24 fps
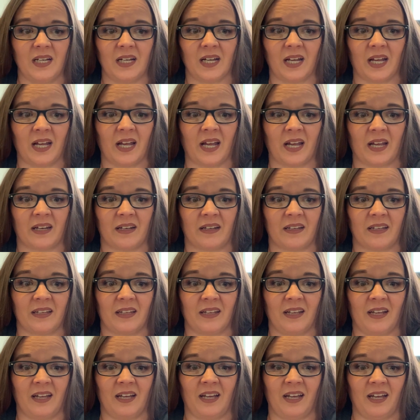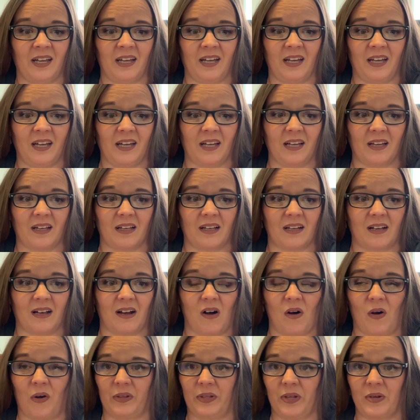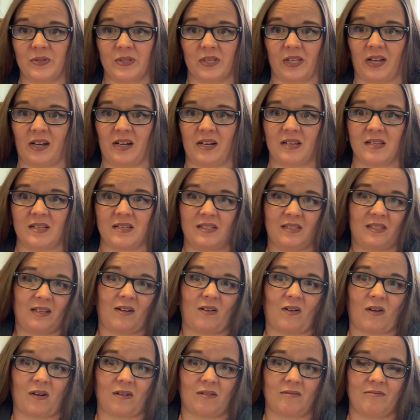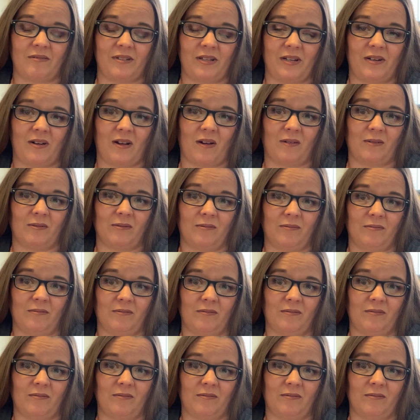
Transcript: And all those ladies are, you know,